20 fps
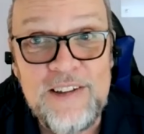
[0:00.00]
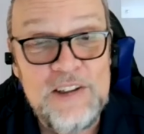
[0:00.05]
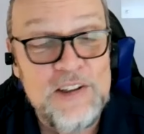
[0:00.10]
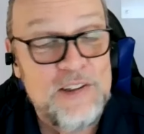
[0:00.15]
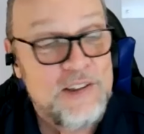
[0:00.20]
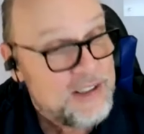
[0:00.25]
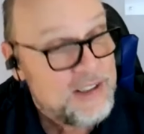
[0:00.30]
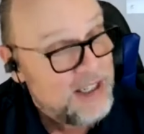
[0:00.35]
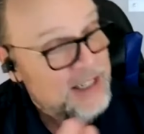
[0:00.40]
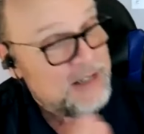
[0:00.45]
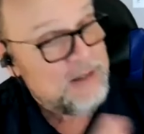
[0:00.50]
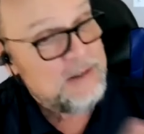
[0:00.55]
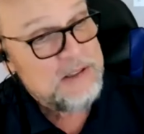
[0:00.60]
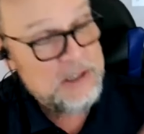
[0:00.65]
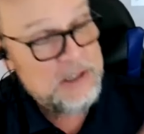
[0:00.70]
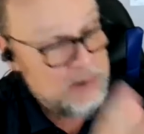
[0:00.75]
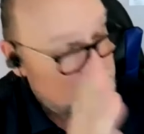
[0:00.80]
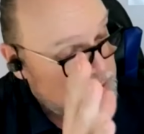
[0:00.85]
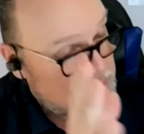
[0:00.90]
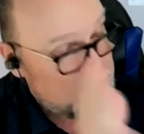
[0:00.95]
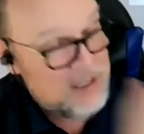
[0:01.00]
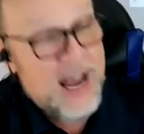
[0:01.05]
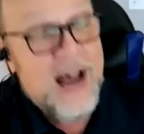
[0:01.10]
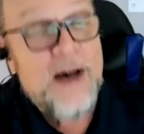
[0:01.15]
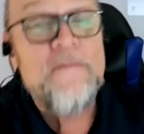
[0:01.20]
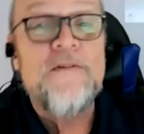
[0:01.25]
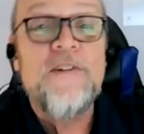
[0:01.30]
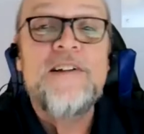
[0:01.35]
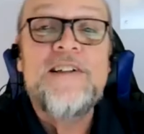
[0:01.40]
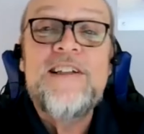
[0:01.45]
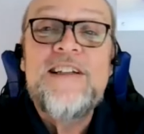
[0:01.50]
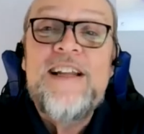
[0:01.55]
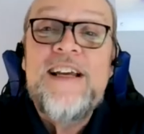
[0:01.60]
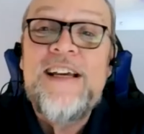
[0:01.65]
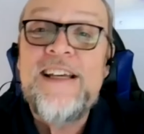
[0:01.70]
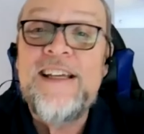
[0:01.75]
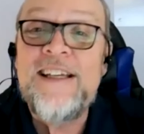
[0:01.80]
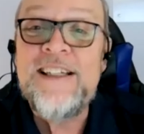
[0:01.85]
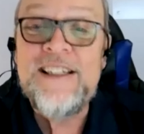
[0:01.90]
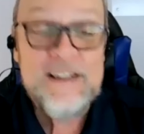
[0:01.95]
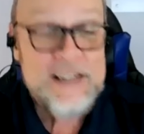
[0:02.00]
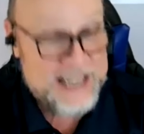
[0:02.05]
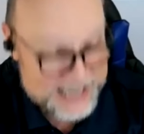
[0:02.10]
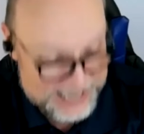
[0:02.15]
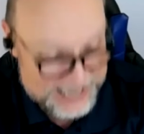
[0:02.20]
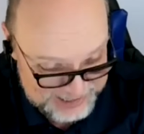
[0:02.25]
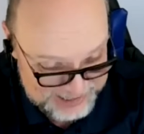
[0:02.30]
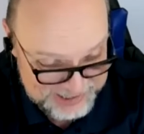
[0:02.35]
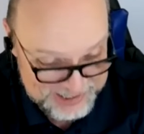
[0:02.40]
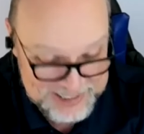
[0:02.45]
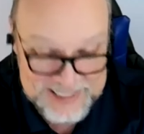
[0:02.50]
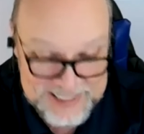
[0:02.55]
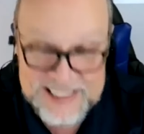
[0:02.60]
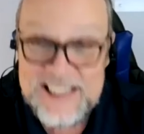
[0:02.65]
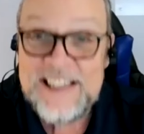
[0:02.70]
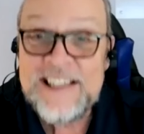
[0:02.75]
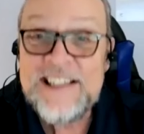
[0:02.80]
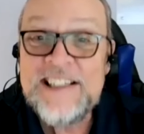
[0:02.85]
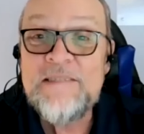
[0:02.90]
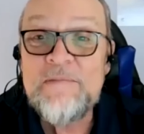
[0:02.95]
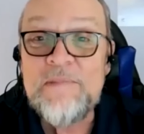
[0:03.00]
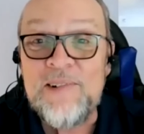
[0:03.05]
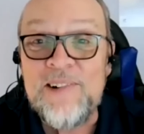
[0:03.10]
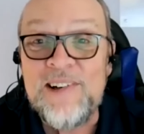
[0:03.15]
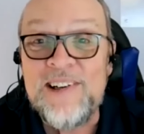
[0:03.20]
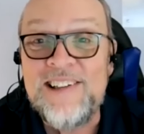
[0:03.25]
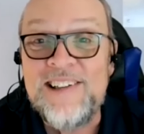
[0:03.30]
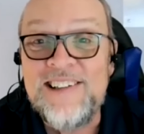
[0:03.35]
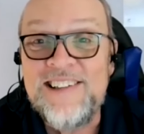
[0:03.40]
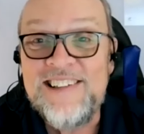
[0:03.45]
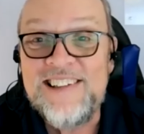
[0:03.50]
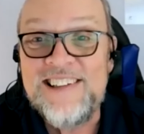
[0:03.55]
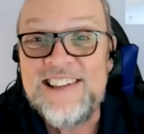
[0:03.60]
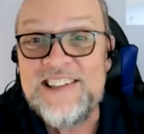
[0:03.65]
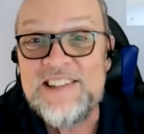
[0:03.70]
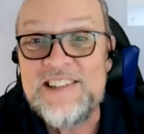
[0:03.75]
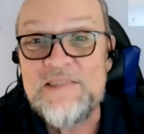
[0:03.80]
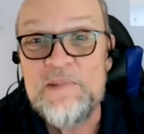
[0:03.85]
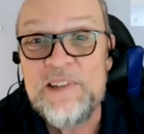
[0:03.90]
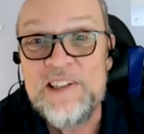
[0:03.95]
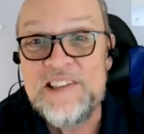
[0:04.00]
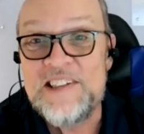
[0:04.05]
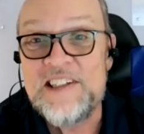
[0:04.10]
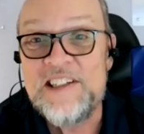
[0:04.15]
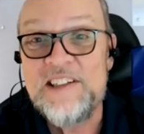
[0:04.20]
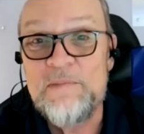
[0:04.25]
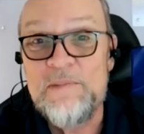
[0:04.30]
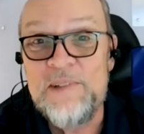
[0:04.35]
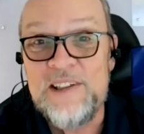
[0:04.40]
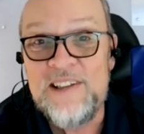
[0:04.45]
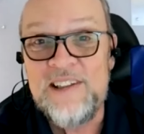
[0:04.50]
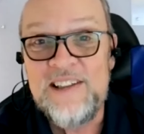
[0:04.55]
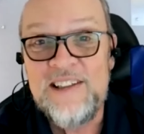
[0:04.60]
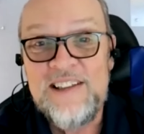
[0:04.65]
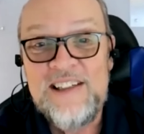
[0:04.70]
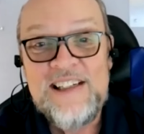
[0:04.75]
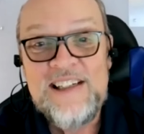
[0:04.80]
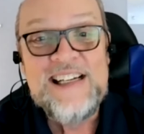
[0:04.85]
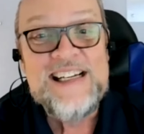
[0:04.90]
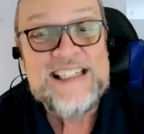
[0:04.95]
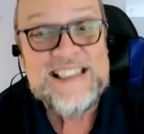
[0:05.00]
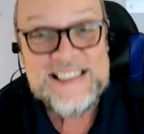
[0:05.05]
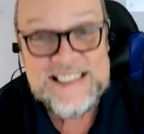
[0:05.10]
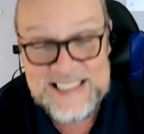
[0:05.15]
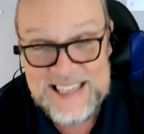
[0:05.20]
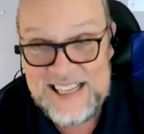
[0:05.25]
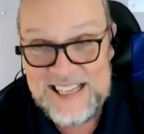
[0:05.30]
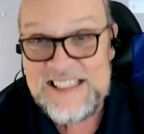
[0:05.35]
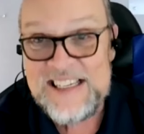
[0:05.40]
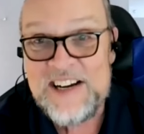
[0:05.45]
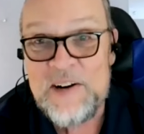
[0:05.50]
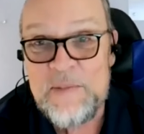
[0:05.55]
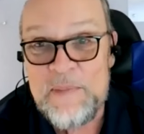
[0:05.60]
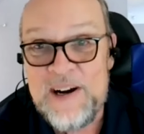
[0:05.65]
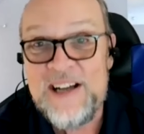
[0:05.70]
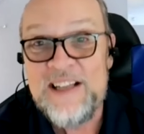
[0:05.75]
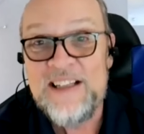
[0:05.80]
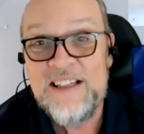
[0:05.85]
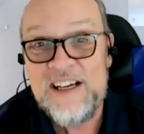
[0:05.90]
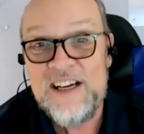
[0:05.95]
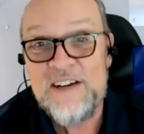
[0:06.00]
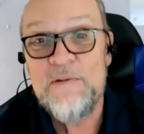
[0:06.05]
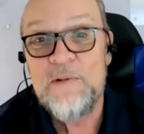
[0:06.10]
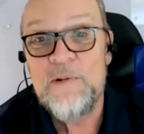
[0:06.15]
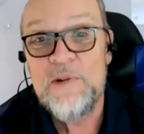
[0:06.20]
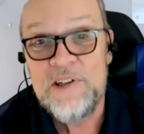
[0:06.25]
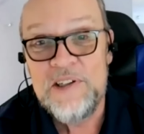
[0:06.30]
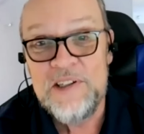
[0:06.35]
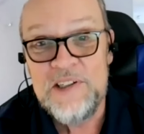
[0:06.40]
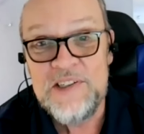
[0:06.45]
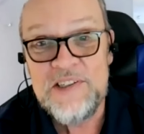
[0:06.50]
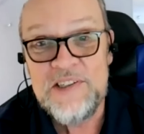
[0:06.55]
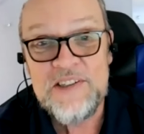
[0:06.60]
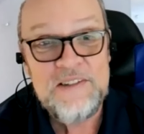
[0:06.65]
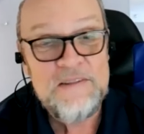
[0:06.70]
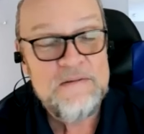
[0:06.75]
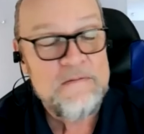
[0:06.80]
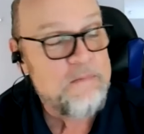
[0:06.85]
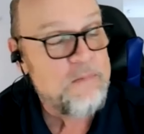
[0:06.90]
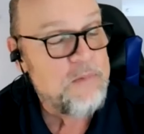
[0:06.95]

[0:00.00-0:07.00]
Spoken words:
You can stop for today. I'll see you in the morning is what it's going to be. Because that's how my life was.